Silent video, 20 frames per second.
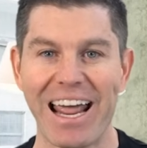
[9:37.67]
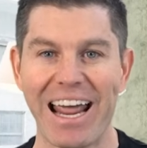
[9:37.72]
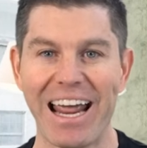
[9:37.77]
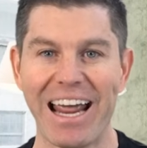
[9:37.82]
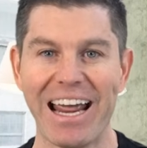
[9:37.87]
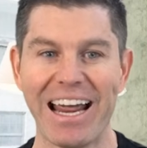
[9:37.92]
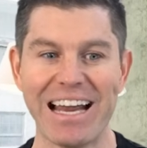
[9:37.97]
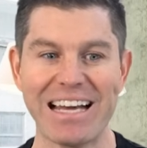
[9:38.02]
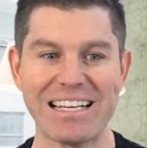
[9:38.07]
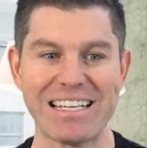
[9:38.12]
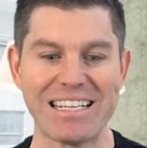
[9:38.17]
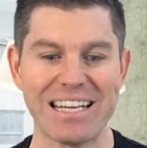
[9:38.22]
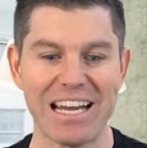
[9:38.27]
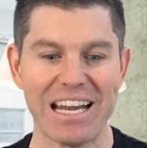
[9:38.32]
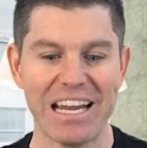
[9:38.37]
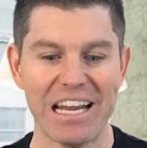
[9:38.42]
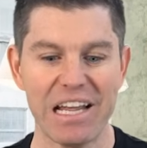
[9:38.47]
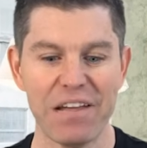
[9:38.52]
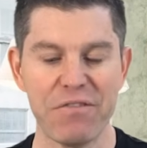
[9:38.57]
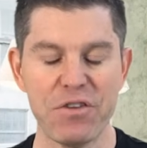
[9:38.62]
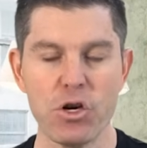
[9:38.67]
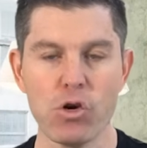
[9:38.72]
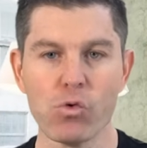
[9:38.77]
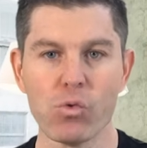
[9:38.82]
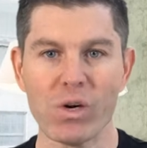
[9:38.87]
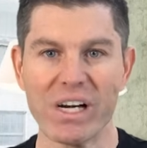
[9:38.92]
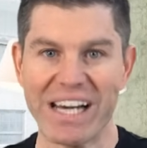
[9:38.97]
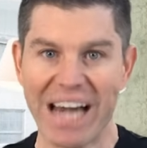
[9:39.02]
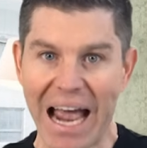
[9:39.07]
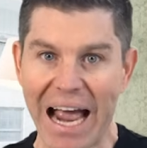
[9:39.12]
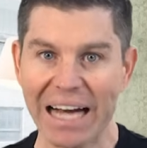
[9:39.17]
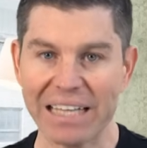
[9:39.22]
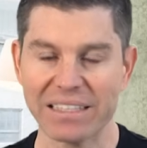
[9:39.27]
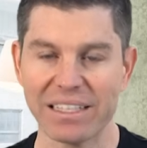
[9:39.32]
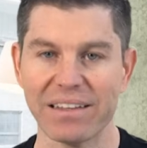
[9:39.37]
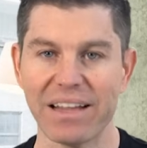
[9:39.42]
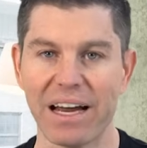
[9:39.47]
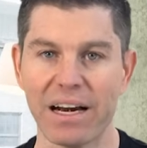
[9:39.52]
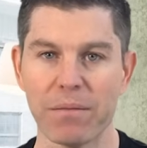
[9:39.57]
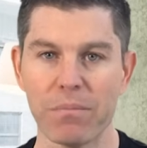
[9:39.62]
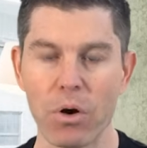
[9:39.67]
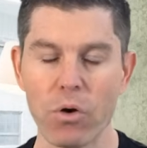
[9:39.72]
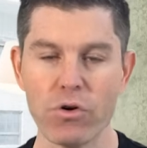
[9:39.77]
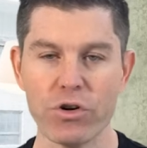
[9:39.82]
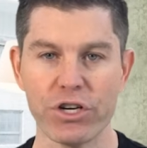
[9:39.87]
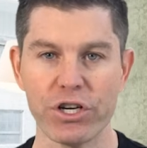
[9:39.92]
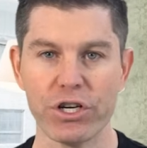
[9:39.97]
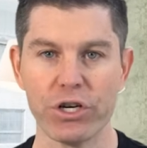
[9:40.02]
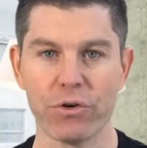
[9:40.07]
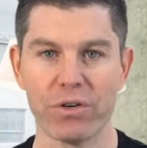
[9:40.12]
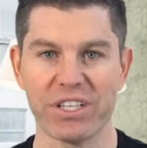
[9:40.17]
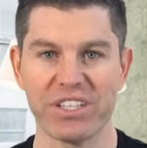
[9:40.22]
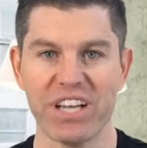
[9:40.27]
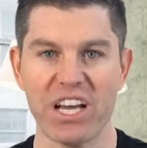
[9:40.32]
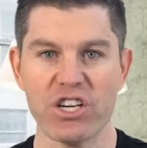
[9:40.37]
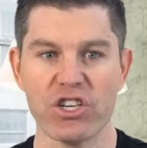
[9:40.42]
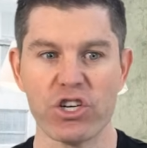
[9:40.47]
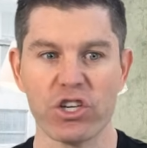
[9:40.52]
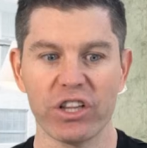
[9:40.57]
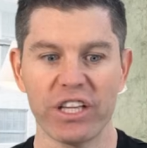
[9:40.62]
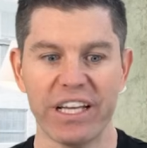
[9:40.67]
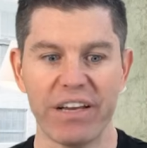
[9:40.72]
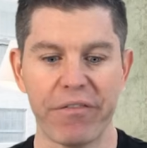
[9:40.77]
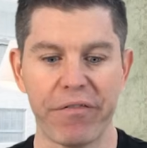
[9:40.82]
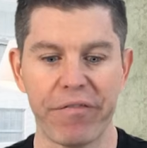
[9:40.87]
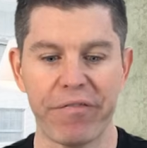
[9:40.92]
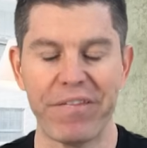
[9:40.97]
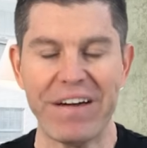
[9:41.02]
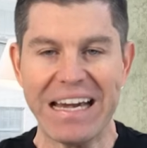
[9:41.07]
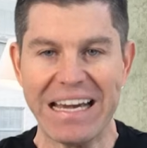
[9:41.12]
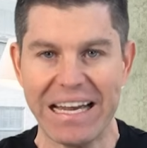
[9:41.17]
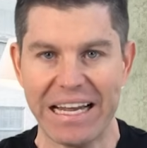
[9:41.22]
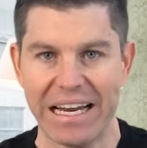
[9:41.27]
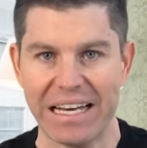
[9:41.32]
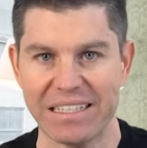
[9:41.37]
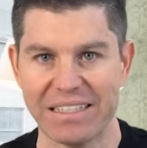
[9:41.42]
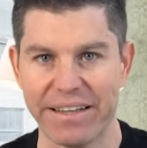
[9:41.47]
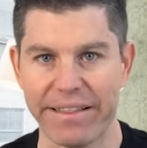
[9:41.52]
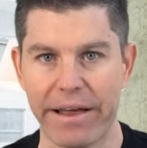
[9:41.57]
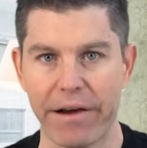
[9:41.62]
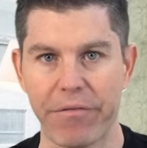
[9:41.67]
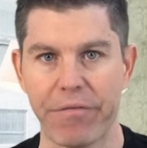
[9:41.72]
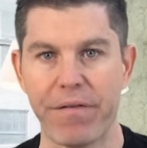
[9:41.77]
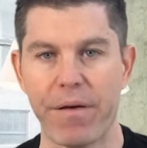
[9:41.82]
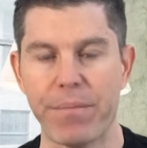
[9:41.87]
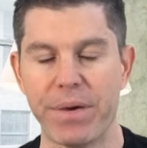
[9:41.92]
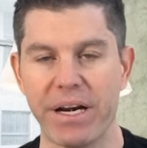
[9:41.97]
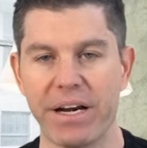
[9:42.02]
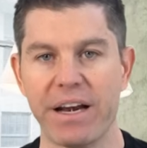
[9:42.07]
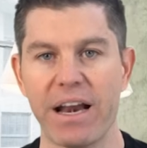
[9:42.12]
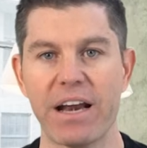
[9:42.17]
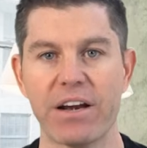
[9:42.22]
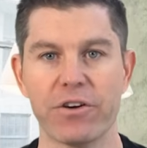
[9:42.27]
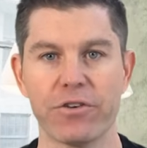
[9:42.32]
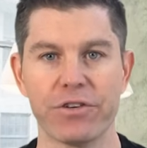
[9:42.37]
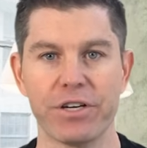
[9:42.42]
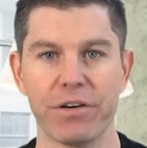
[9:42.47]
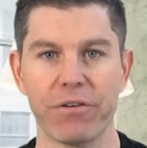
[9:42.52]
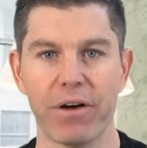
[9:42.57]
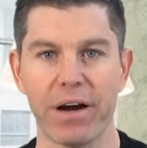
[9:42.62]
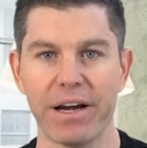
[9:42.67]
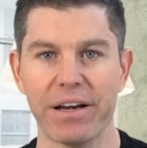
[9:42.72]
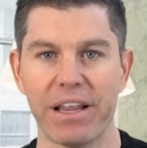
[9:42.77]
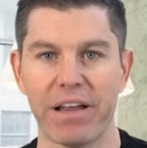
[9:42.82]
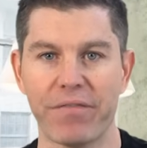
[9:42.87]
And if you react to that emotion, you're essentially feeding into that feminine energy, right?